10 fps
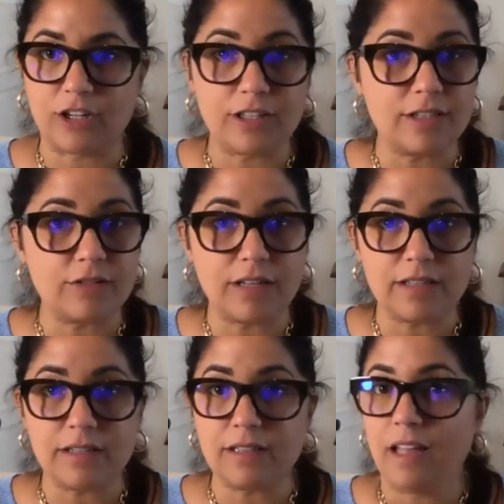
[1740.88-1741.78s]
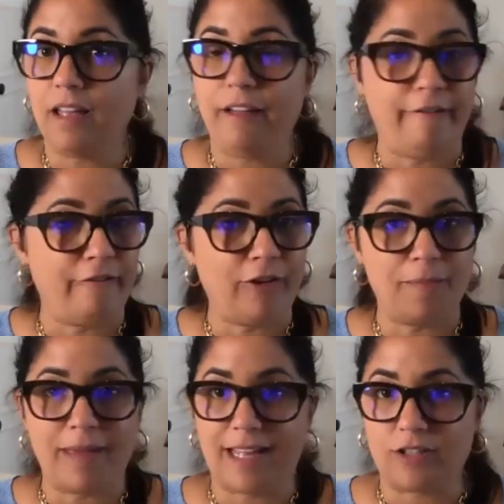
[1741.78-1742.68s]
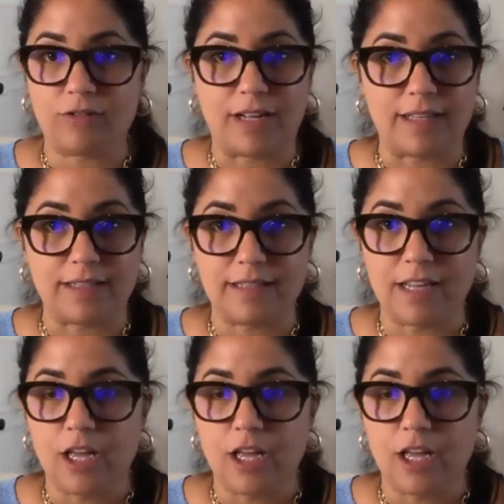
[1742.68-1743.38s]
good stress from bad stress.